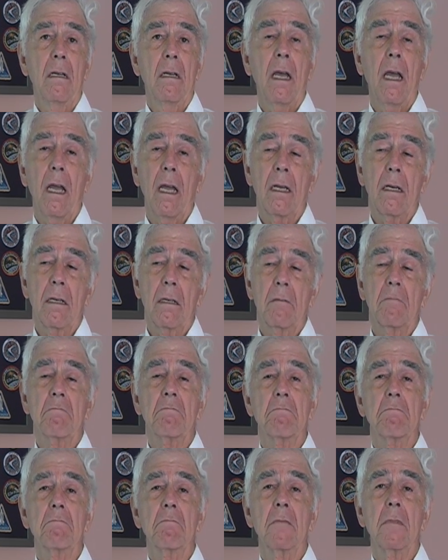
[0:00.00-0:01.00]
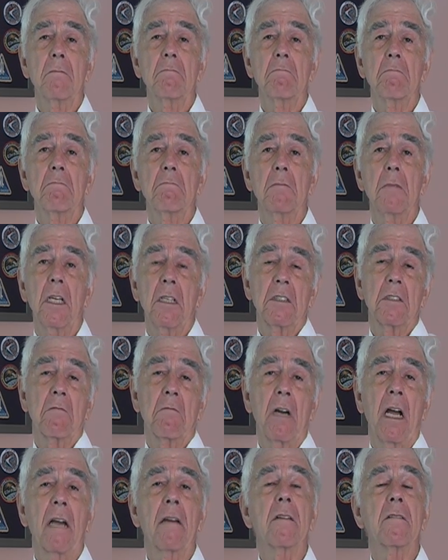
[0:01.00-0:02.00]
And as a
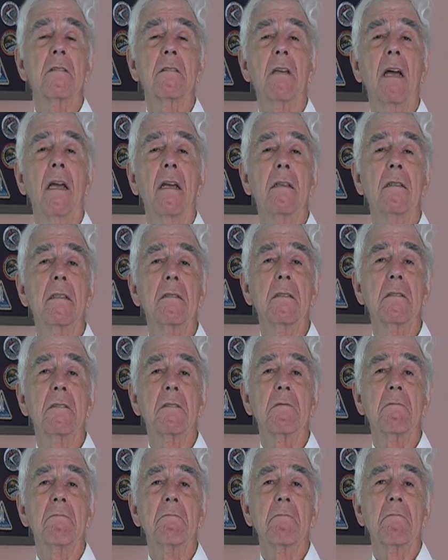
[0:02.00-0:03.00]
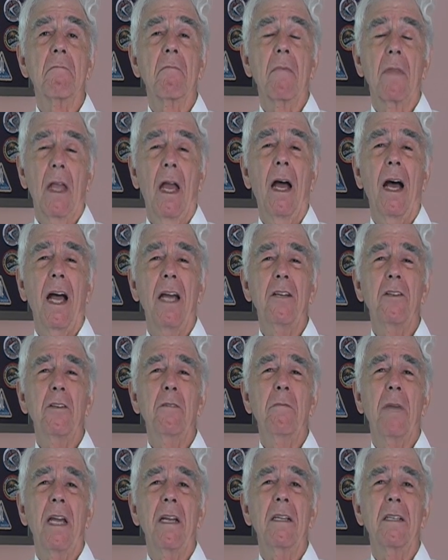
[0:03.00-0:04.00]
rocket scientist, I
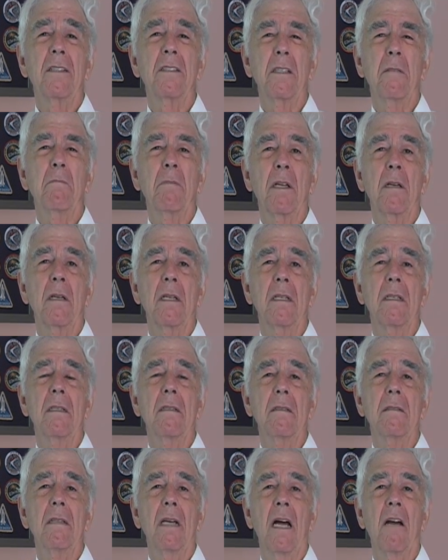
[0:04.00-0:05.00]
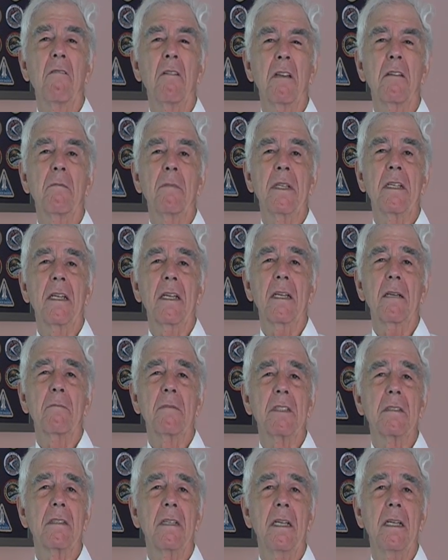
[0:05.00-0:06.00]
do make simple arithmetic
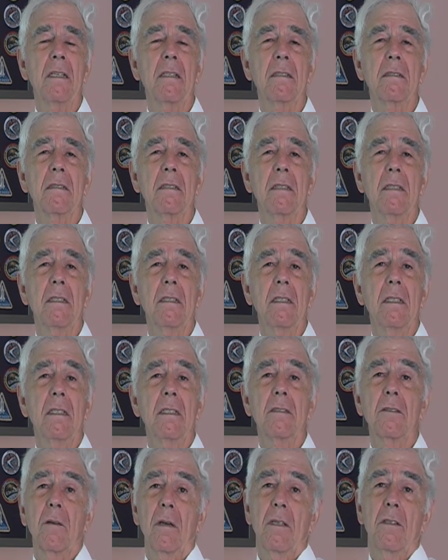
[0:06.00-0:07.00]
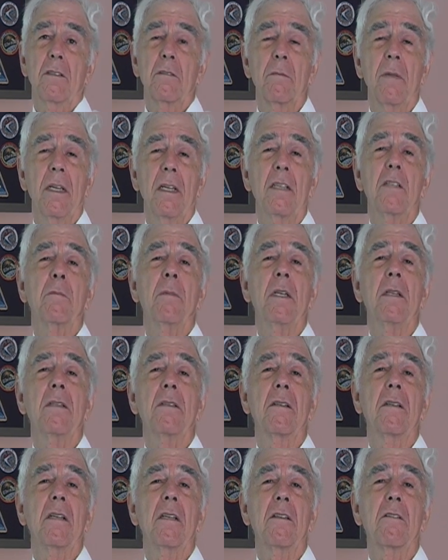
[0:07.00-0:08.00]
mistakes. So I use my HP
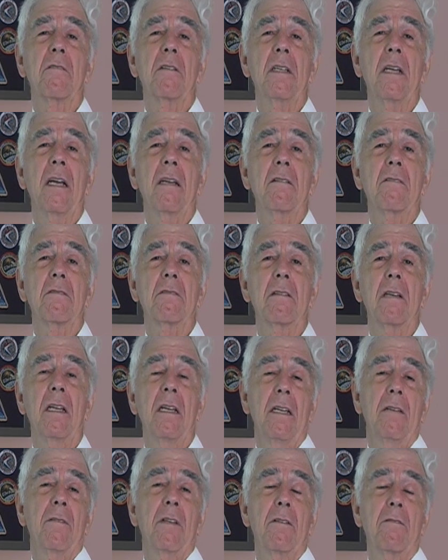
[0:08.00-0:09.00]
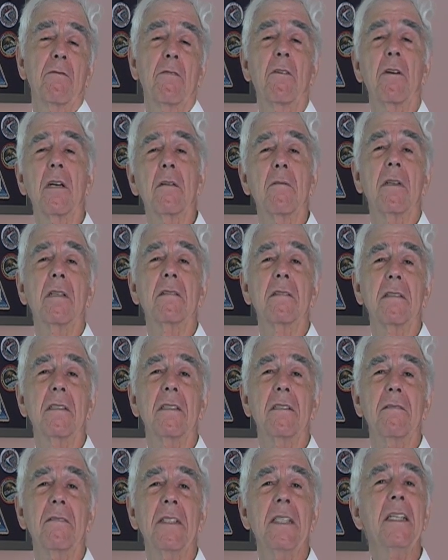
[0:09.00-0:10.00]
33S and even the
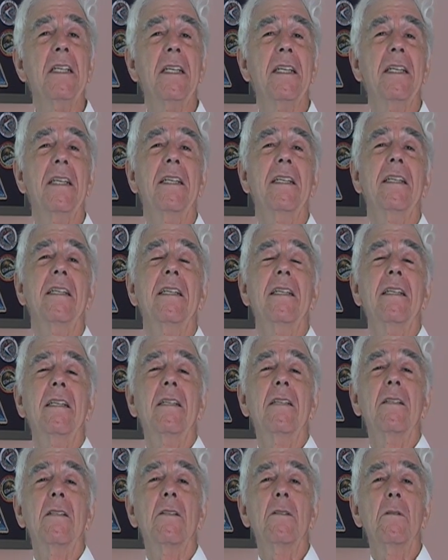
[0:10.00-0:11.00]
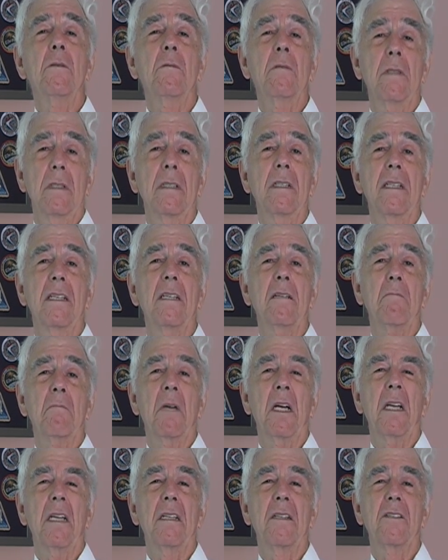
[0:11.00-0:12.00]
41CV to keep
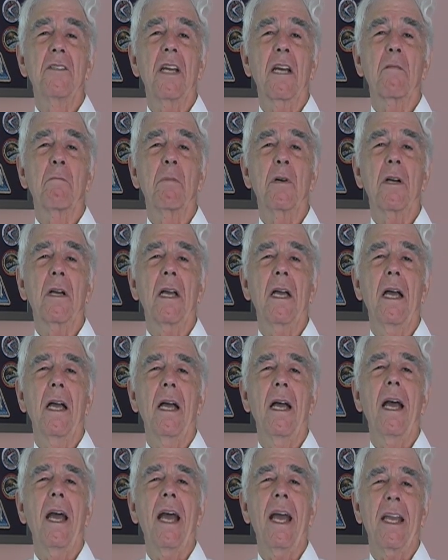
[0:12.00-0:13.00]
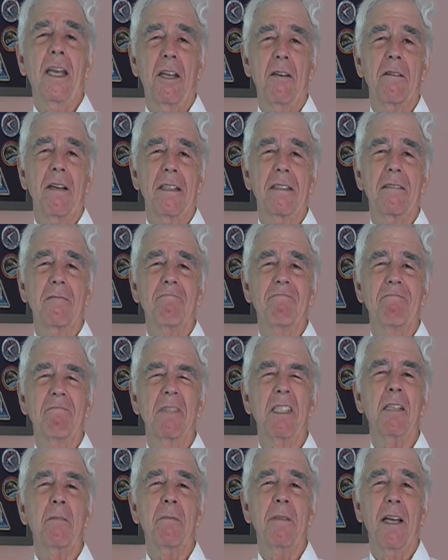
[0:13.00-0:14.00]
my checkbook accurate,
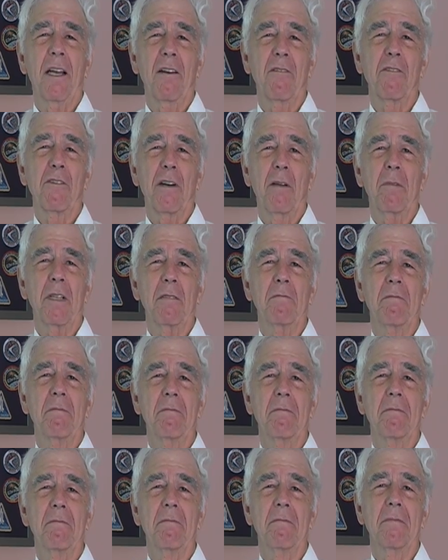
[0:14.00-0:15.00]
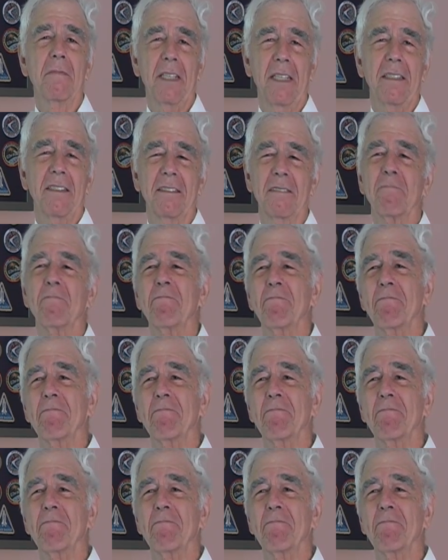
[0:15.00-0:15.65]
keep me out of trouble. Thanks.